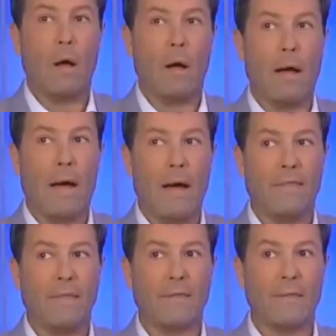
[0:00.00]
Well,
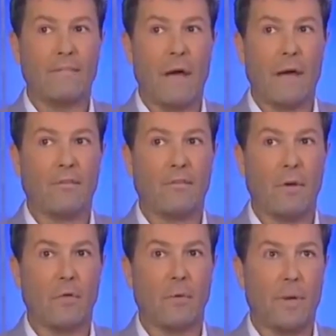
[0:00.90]
I think they've got to
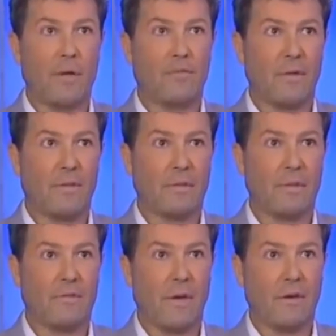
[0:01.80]
show the base. I
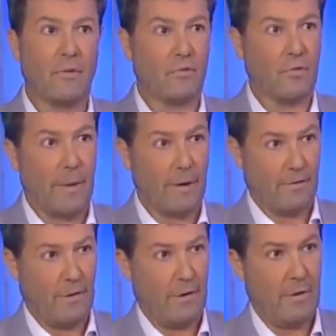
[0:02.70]
think they've got to show some
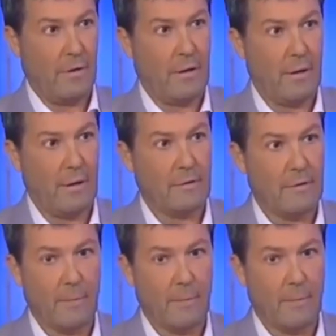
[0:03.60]
energy to